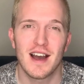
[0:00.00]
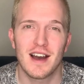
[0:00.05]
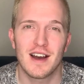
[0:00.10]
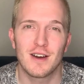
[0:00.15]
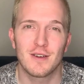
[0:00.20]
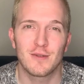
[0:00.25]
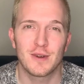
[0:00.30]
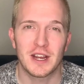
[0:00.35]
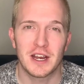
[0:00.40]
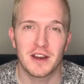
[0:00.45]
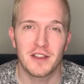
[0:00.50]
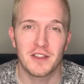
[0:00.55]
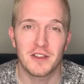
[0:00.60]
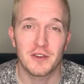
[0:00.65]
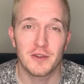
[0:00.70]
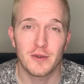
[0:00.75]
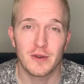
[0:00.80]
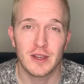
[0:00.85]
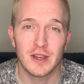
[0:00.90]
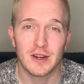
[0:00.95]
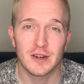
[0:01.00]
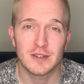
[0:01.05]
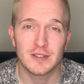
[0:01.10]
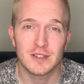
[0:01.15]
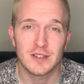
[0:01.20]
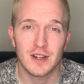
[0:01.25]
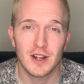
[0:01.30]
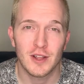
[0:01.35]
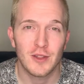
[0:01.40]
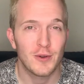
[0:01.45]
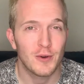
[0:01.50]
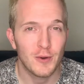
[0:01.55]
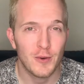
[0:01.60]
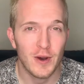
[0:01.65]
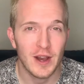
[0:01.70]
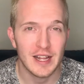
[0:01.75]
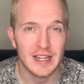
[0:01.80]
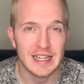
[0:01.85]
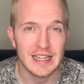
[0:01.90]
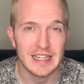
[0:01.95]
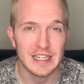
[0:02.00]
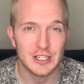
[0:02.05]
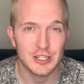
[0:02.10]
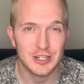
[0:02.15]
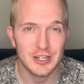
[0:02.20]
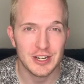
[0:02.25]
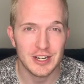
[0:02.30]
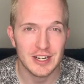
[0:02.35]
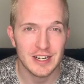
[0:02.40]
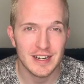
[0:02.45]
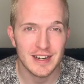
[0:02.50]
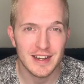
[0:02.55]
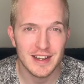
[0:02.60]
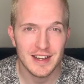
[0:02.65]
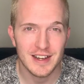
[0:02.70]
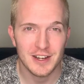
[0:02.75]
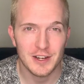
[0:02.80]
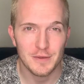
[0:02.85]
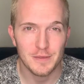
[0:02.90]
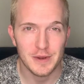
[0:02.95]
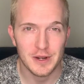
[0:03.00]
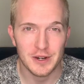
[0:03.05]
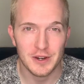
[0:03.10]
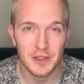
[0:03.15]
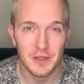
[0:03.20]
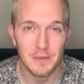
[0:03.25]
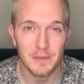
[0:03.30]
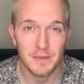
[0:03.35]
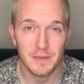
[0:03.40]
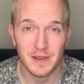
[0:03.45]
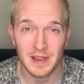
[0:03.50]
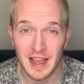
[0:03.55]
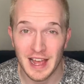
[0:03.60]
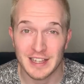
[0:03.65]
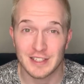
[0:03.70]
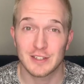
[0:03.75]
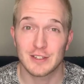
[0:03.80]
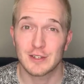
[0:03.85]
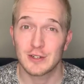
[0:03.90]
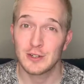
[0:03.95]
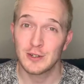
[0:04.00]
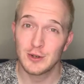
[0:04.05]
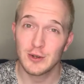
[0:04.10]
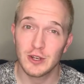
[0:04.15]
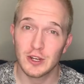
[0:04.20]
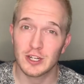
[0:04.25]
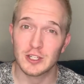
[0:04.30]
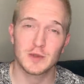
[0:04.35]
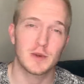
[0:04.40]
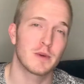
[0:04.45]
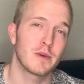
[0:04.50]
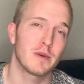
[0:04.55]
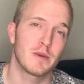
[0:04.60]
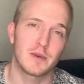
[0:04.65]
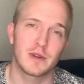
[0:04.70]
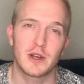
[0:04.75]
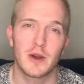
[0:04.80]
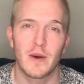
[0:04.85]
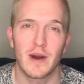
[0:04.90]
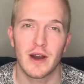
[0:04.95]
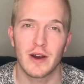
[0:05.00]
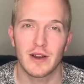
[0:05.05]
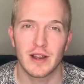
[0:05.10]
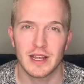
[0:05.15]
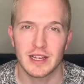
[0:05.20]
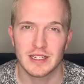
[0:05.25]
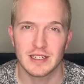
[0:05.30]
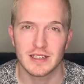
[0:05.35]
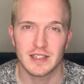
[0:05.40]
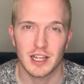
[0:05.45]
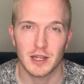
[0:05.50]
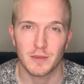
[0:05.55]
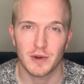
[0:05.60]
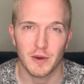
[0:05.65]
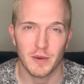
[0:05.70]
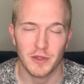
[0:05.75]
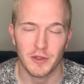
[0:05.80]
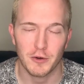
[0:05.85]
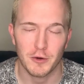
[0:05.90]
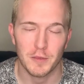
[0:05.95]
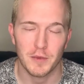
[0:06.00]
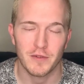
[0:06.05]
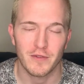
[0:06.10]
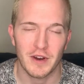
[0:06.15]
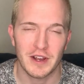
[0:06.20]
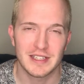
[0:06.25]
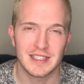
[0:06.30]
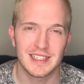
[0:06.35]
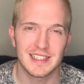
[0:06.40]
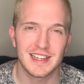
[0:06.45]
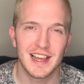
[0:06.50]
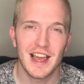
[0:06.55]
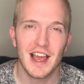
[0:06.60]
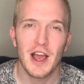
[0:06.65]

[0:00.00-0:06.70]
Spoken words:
ringing in the New Year's a little quietly this year compared to the last 2 years where we would go out and celebrate with a group of friends.